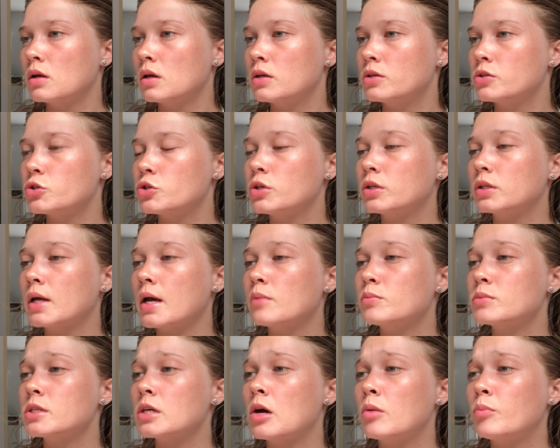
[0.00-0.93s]
She
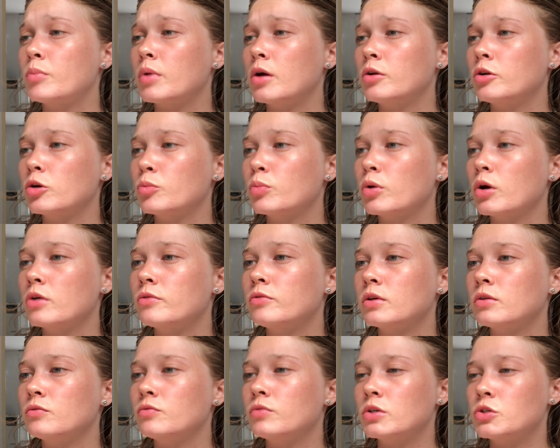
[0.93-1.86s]
clams up under
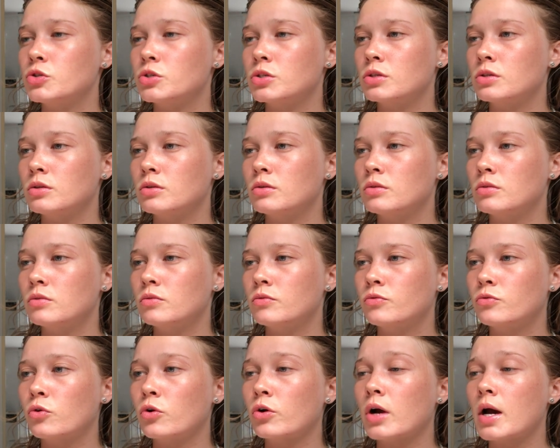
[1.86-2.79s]
perfect vision,
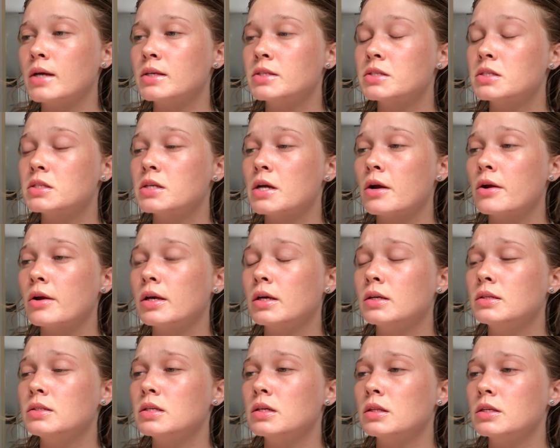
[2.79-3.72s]
4 eyes staring
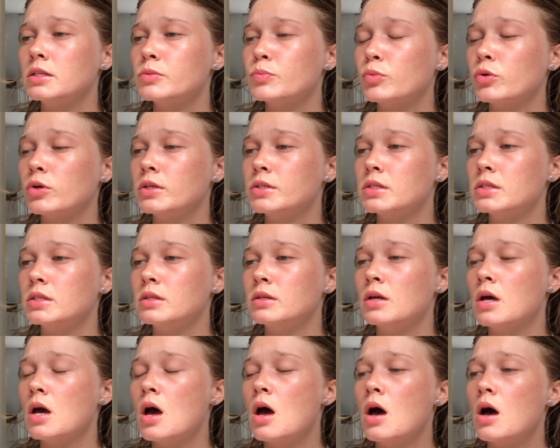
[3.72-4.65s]
into this prison
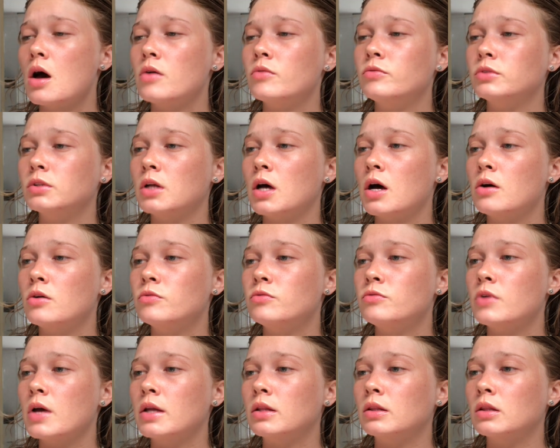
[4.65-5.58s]
of love
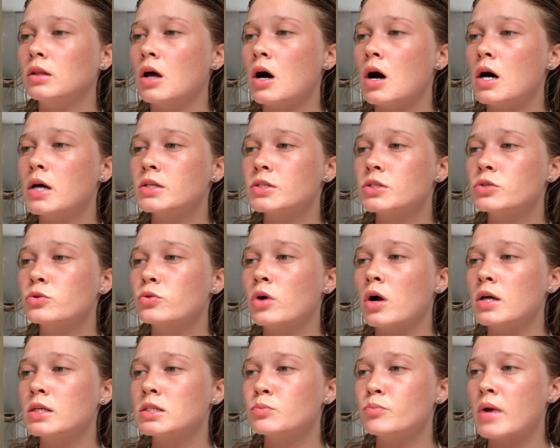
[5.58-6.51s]
and loss,
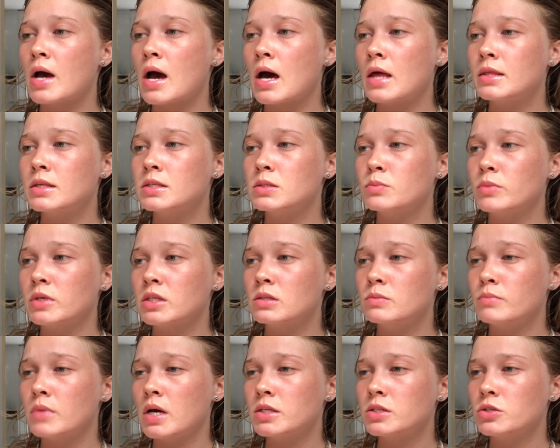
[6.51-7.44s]
cross paths, mixed
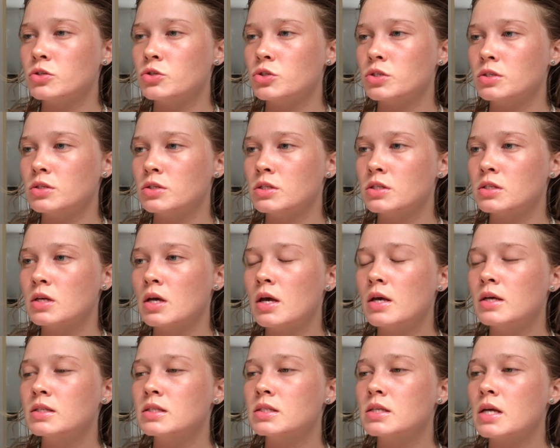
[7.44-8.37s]
messages,
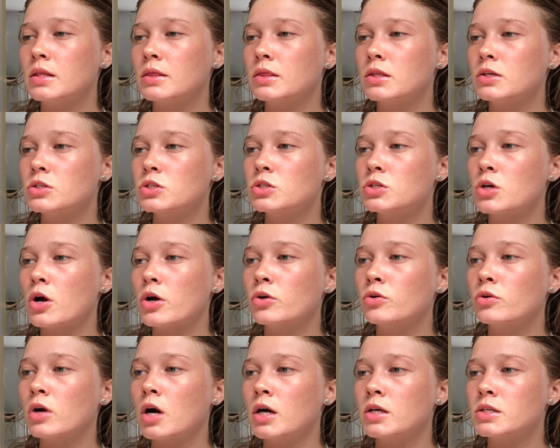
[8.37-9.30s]
sent the
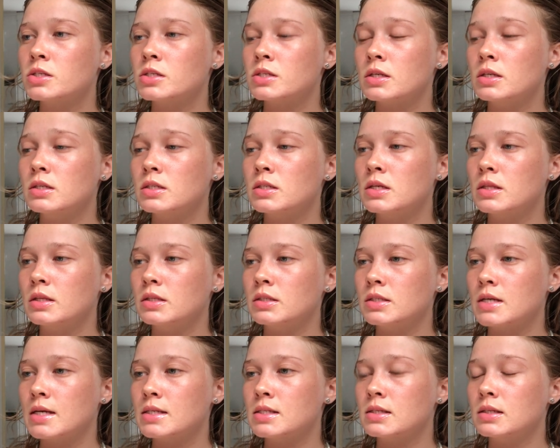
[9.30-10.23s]
star-crossed into the
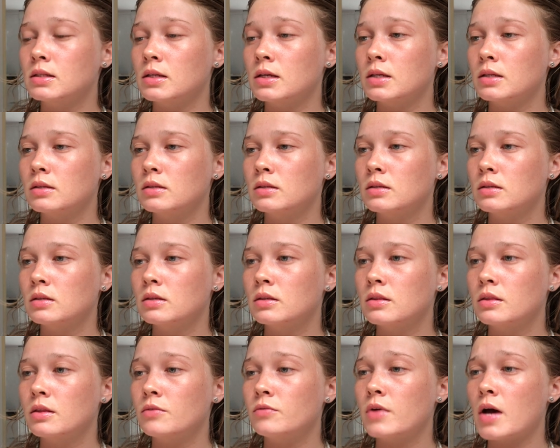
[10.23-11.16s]
desolate,
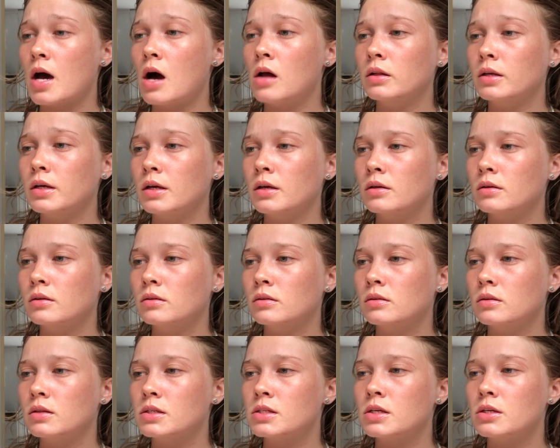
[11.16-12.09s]
the valley,
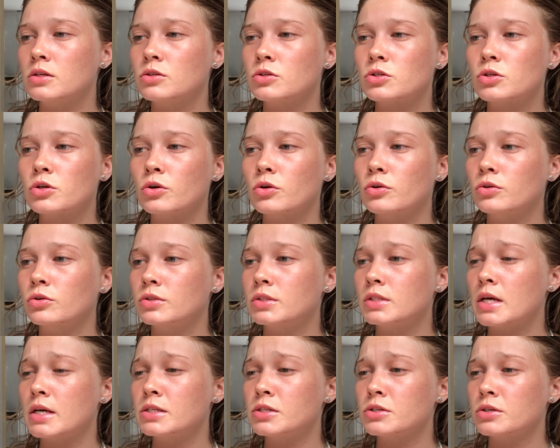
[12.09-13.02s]
this internal
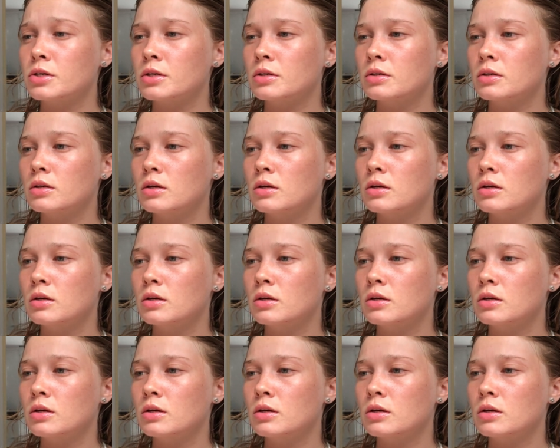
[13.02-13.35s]
desert.